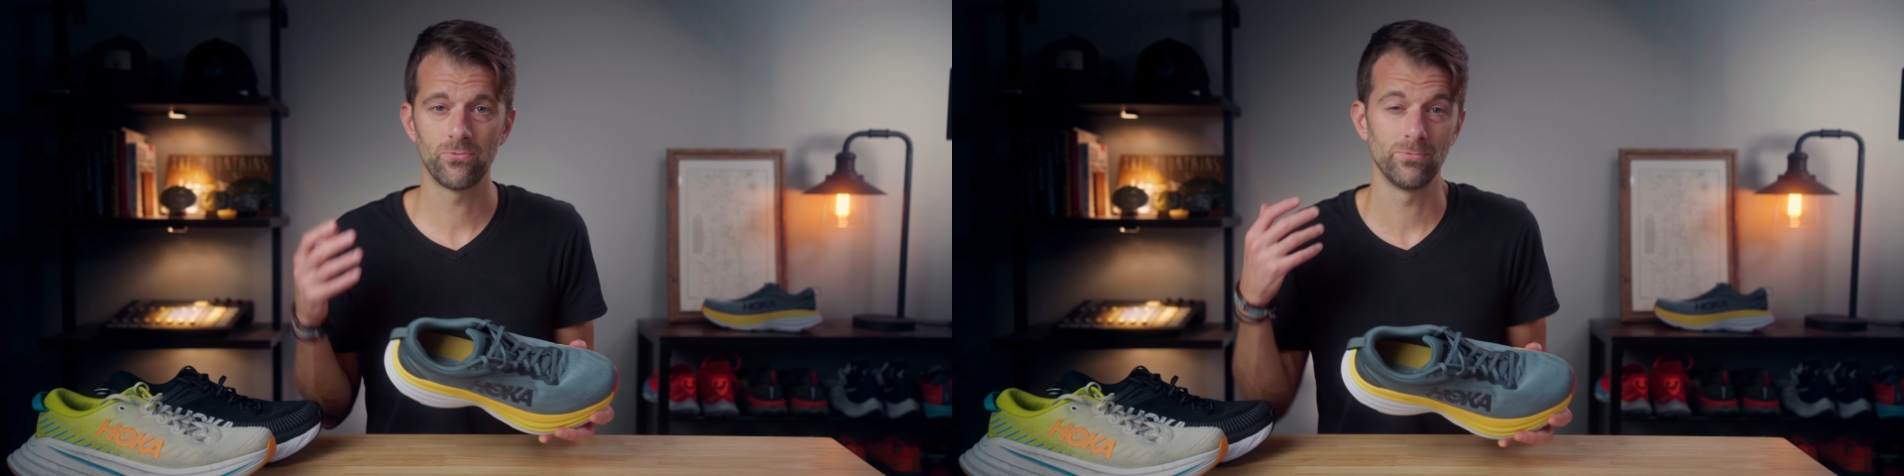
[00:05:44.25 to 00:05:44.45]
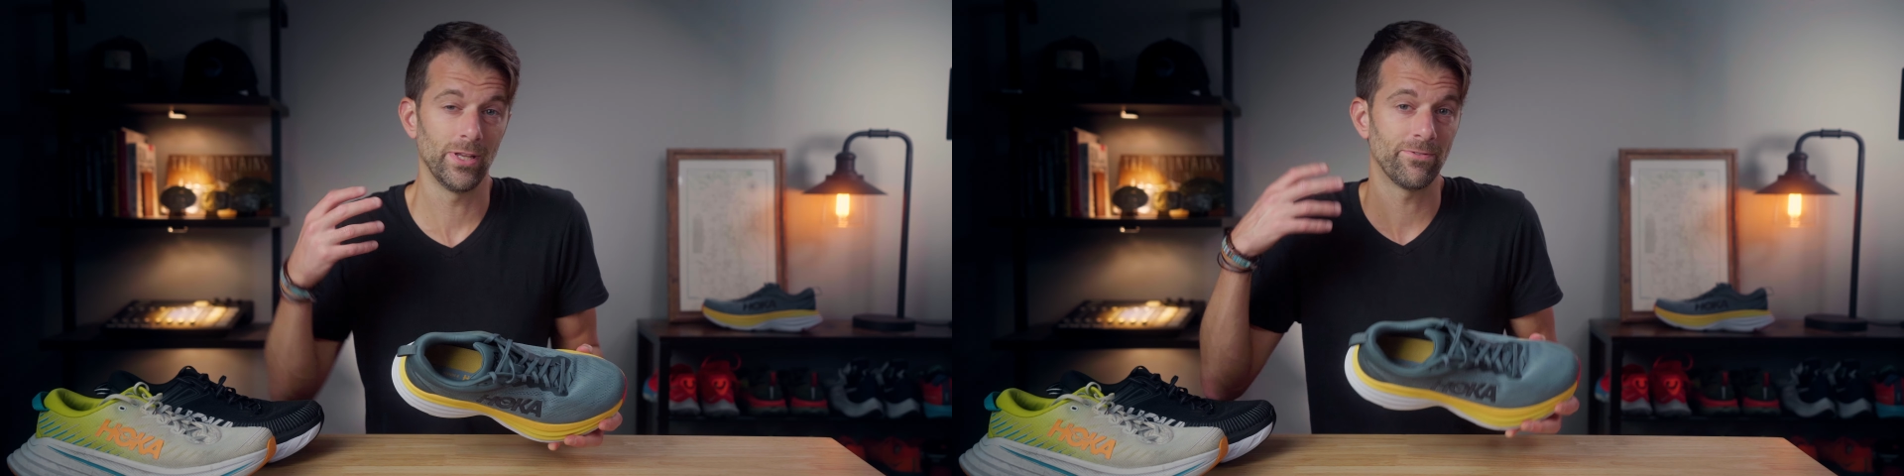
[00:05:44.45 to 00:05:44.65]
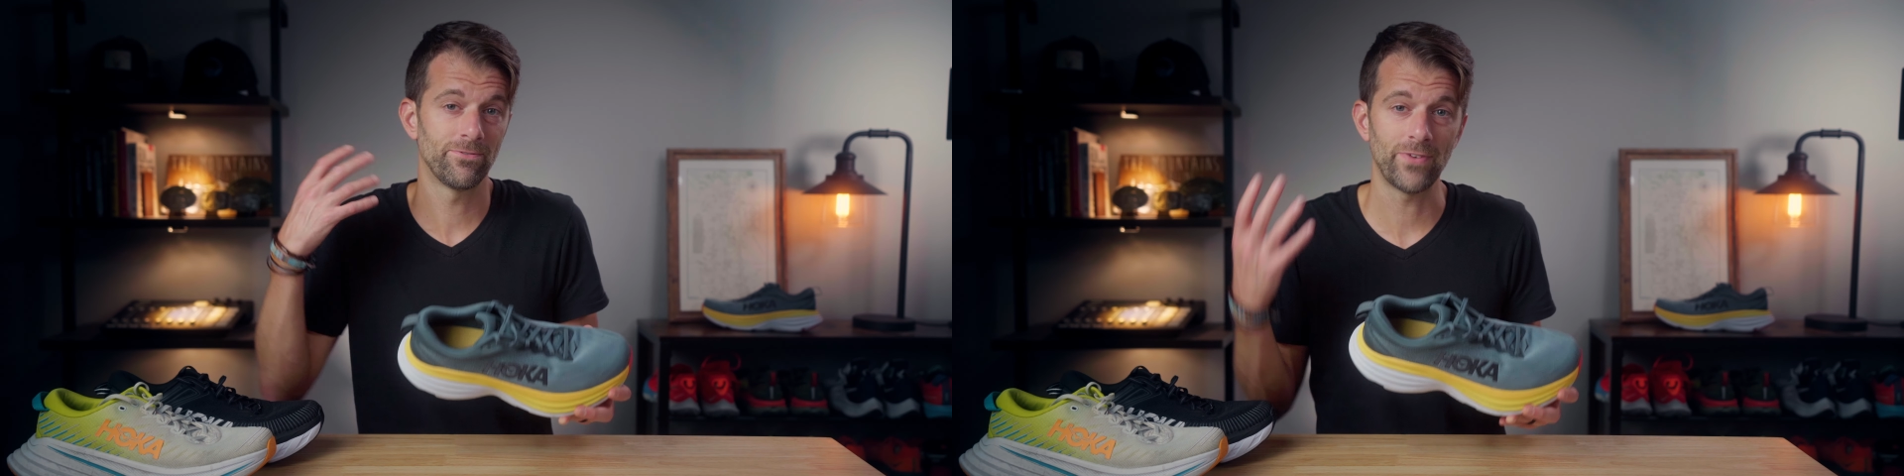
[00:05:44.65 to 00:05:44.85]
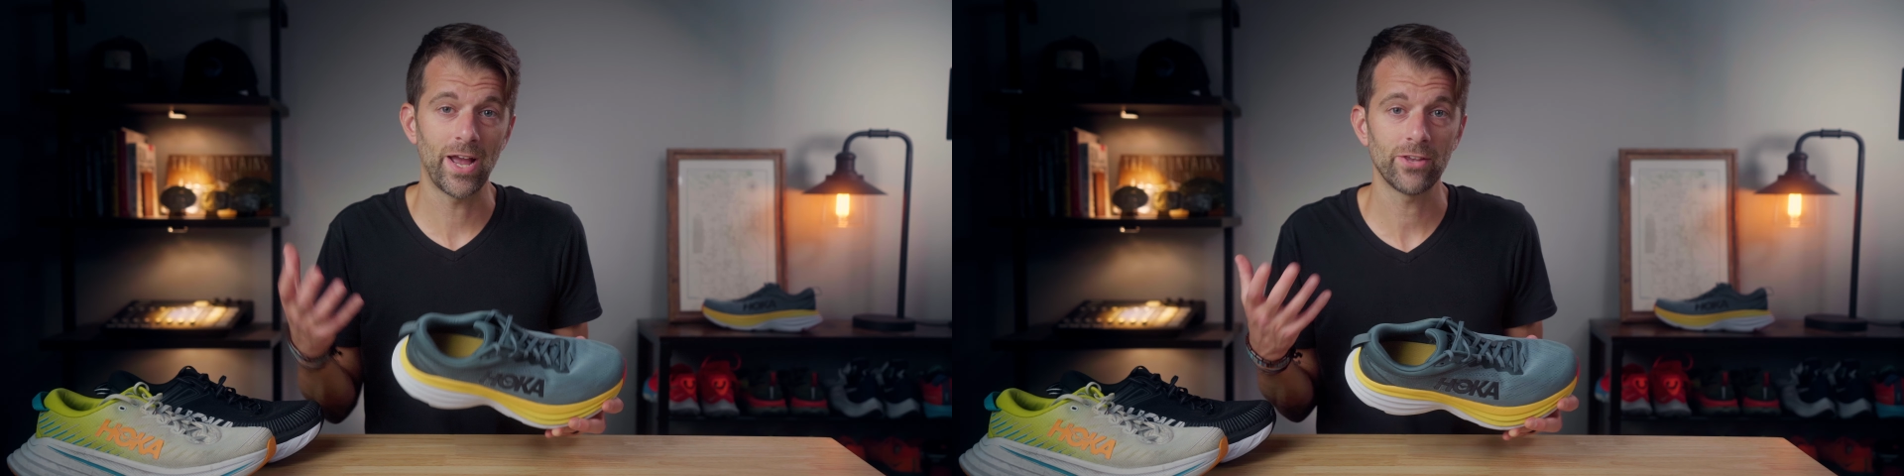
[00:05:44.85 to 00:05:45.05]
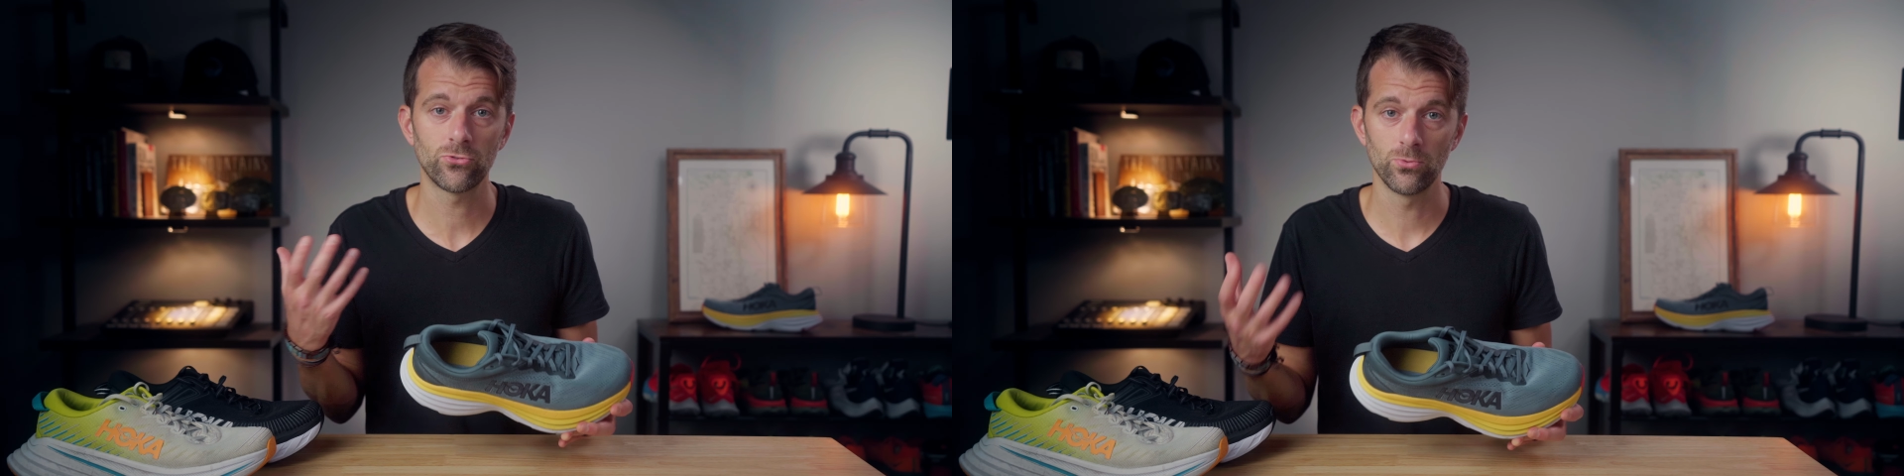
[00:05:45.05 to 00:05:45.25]
like
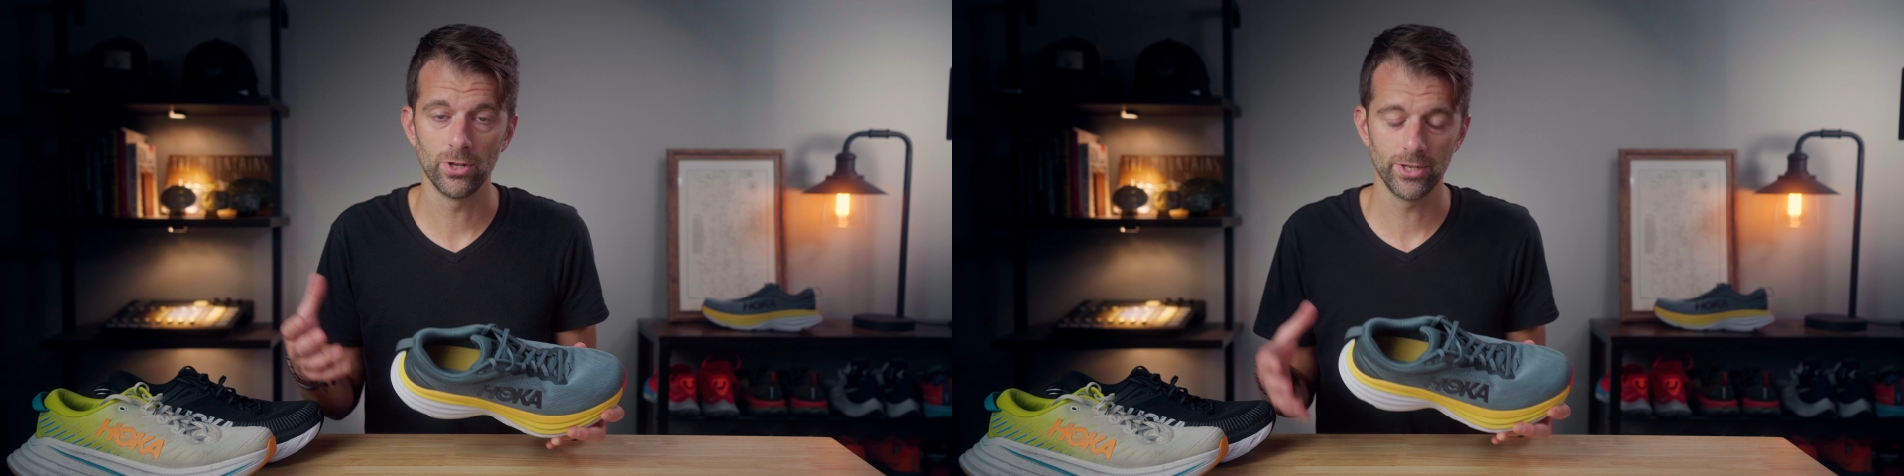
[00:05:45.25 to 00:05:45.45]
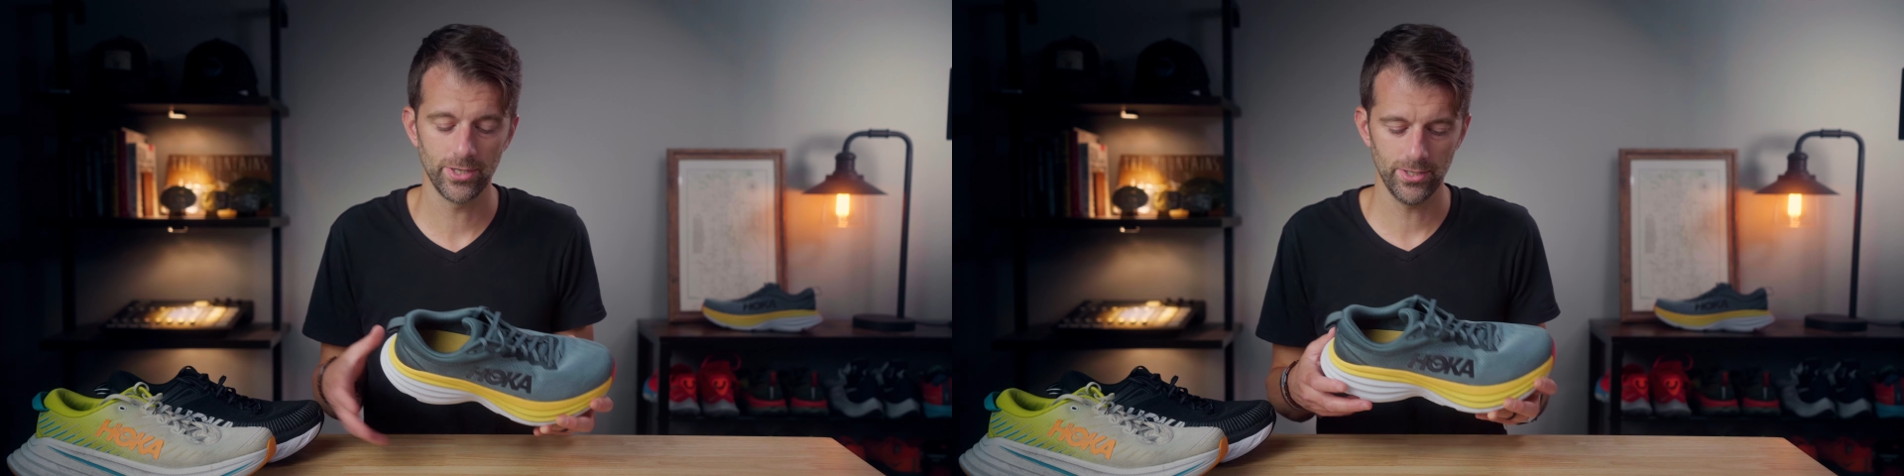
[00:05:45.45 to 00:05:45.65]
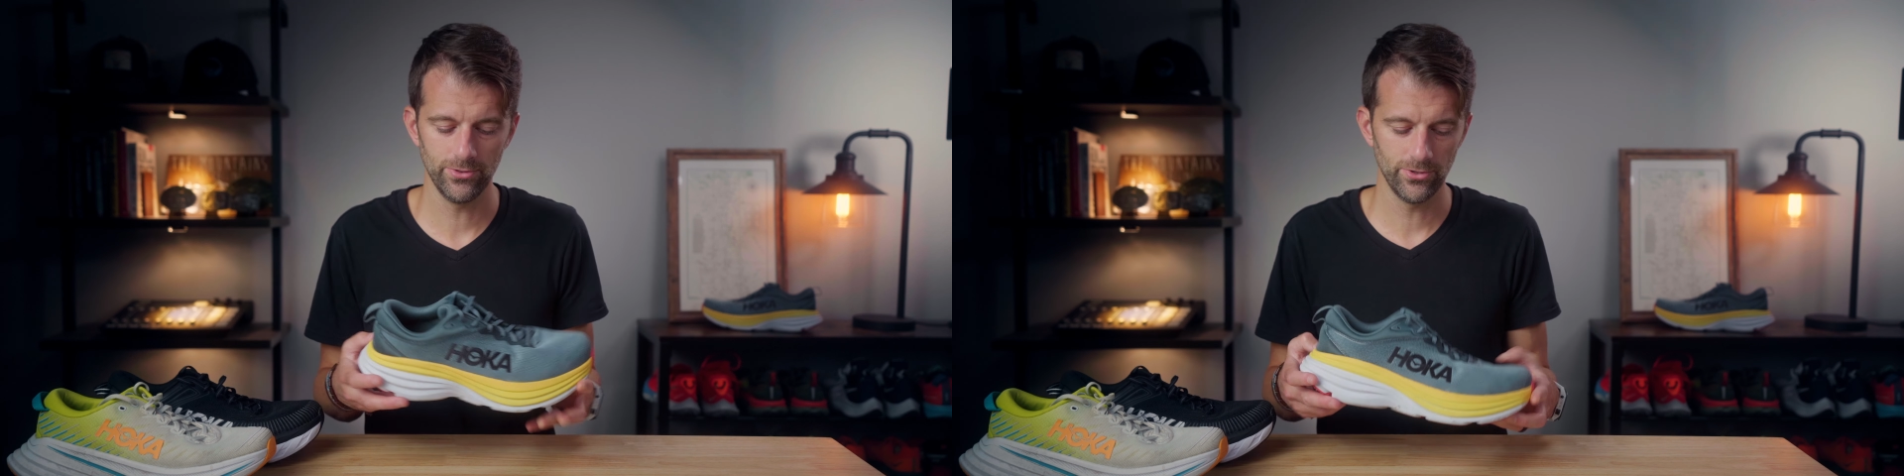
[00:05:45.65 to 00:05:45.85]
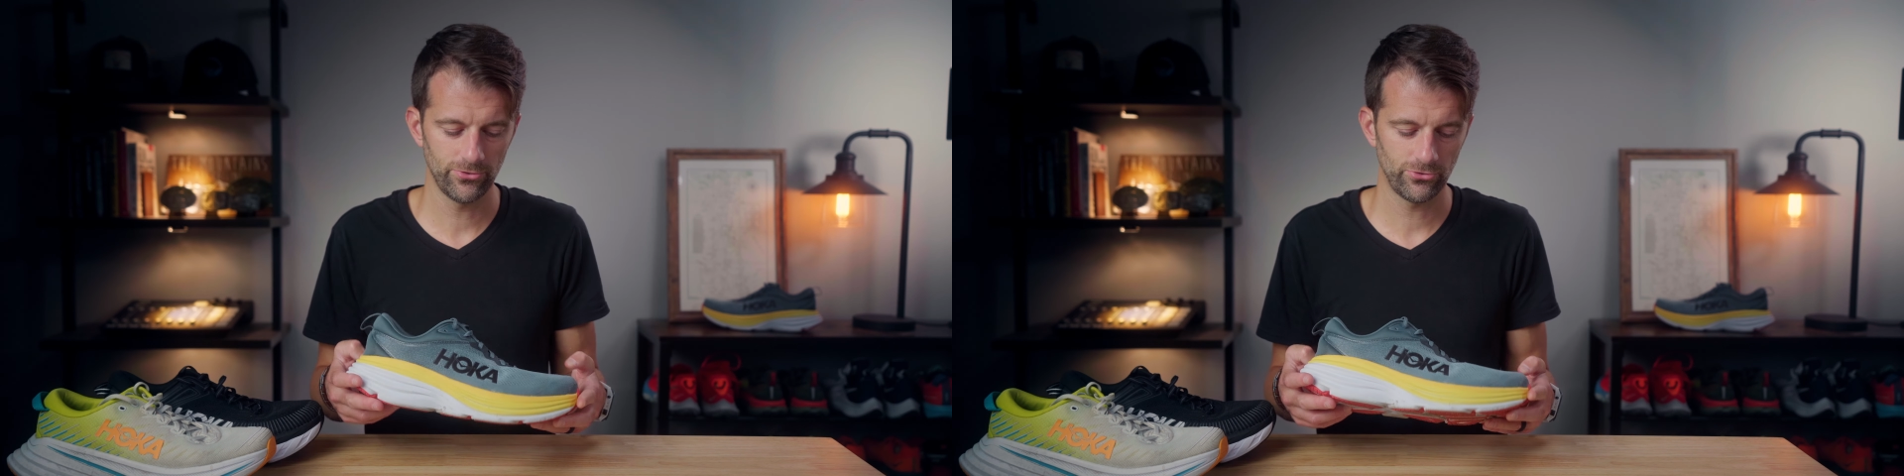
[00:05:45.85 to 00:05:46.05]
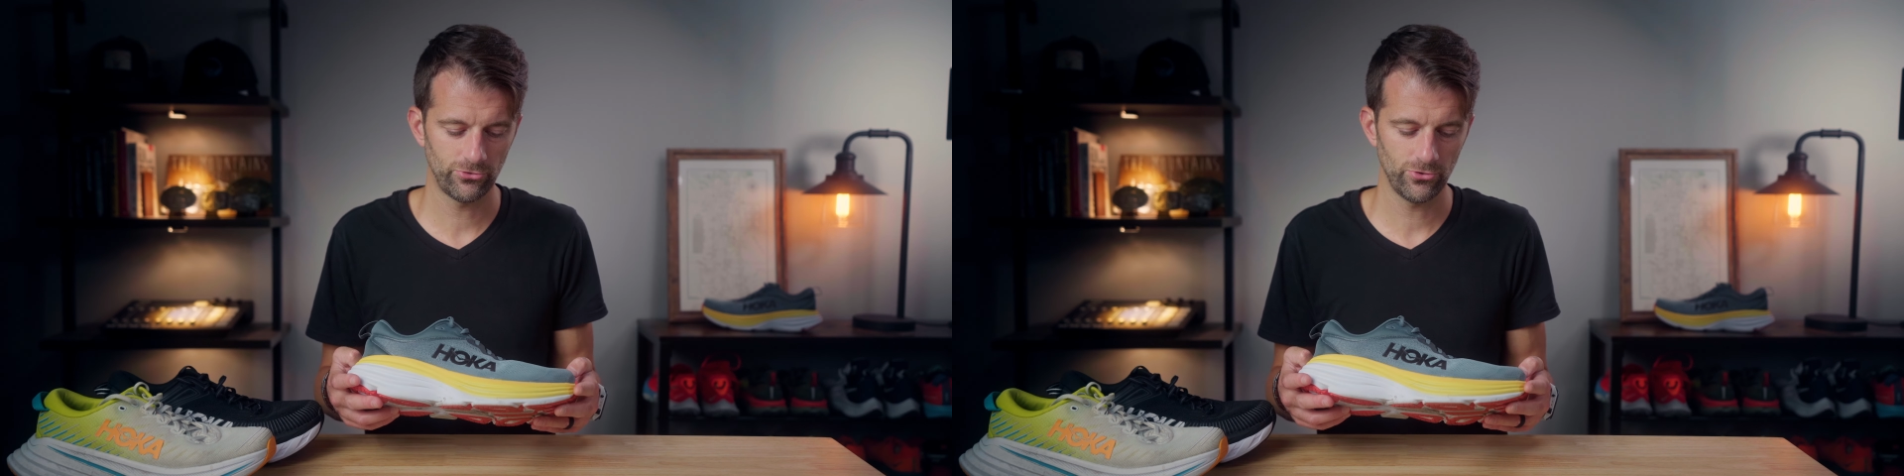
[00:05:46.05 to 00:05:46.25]
fast running in
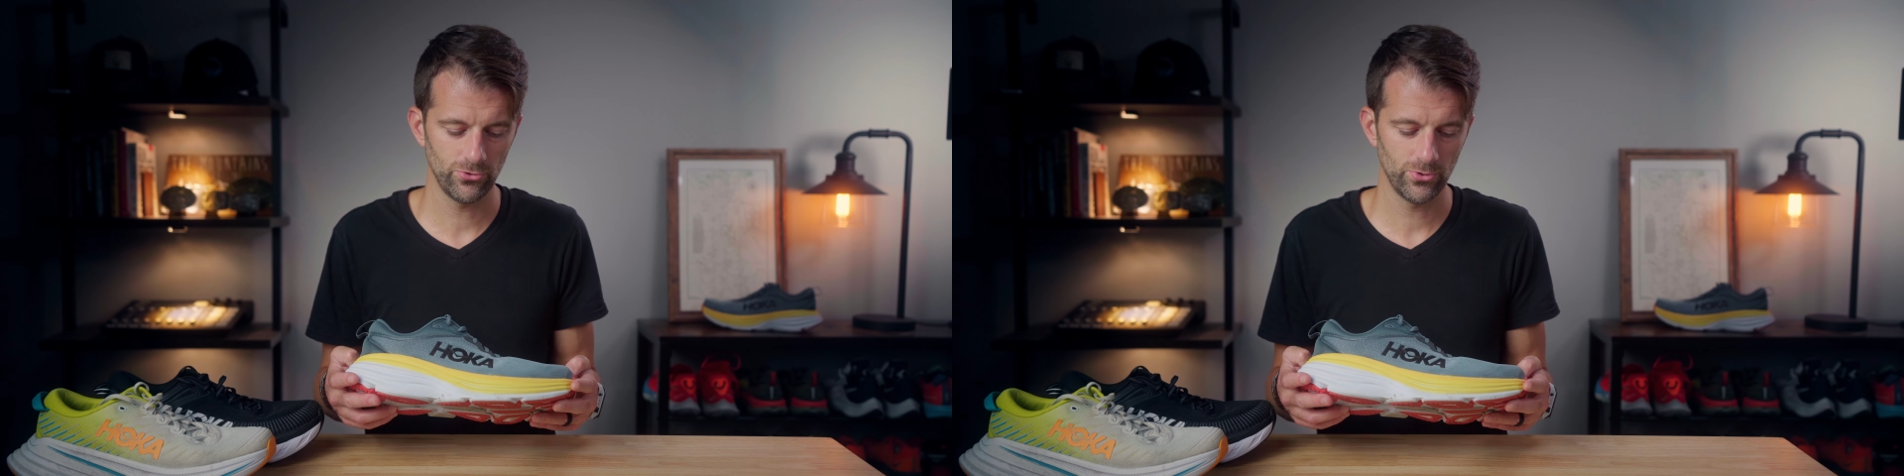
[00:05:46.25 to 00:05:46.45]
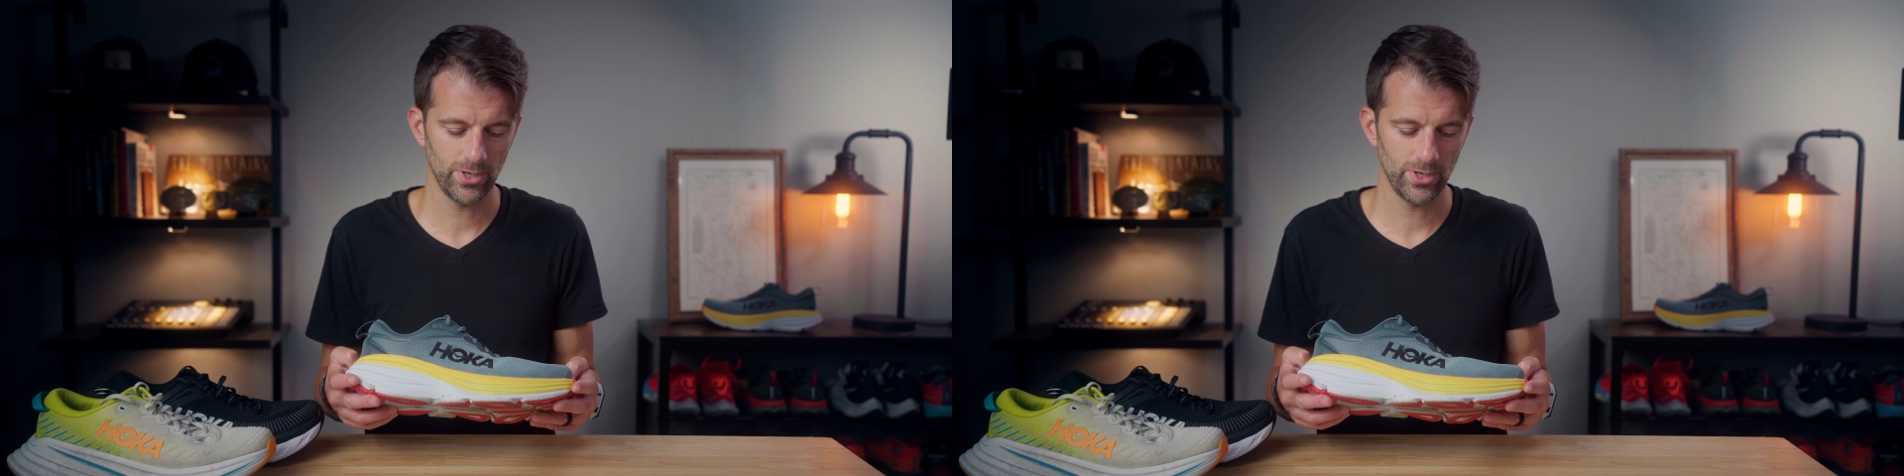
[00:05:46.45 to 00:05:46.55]
this shoe,